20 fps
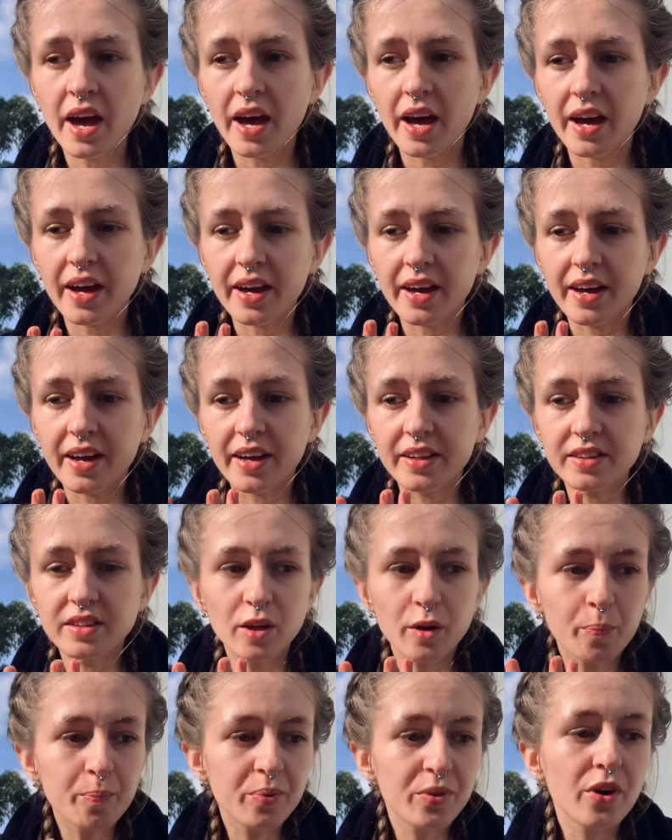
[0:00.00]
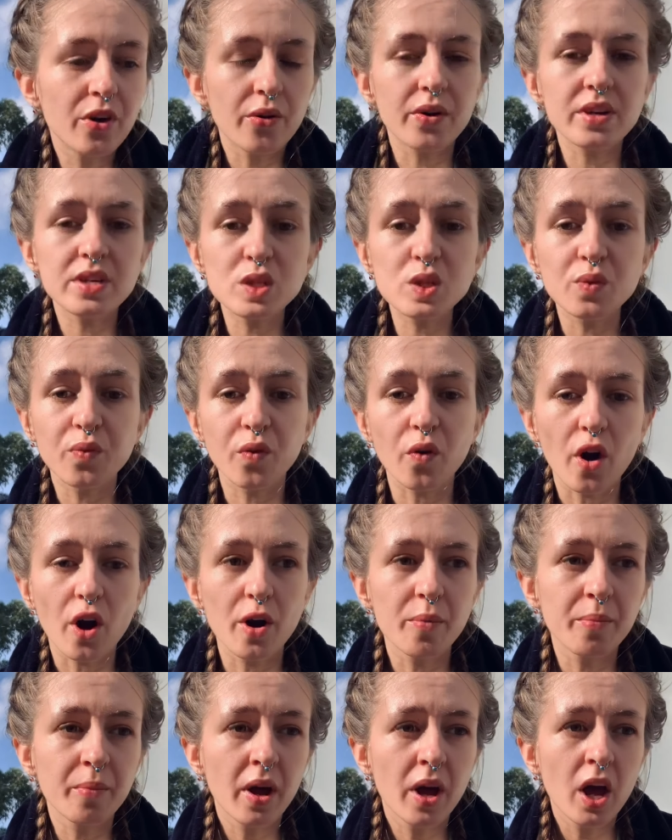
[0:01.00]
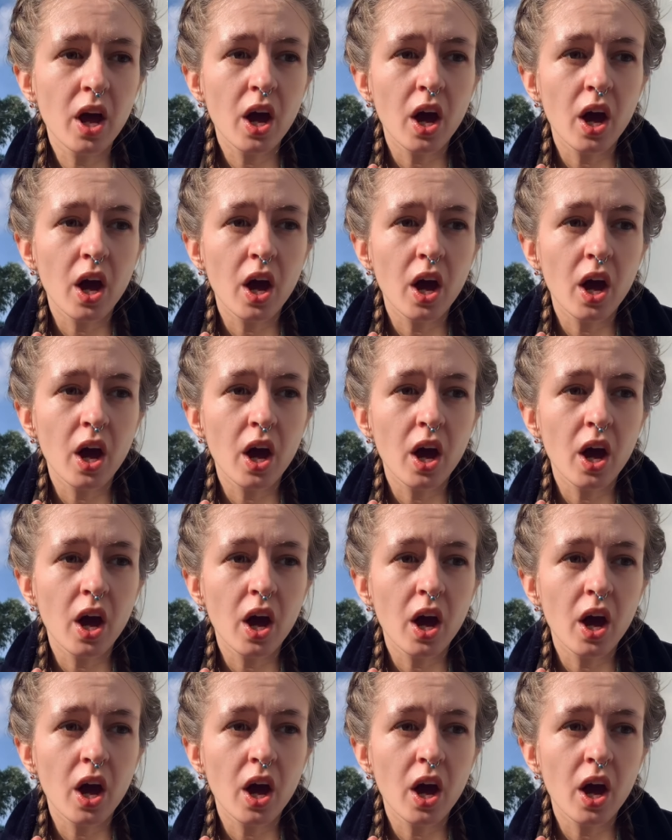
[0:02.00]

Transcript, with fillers: uh, the purest form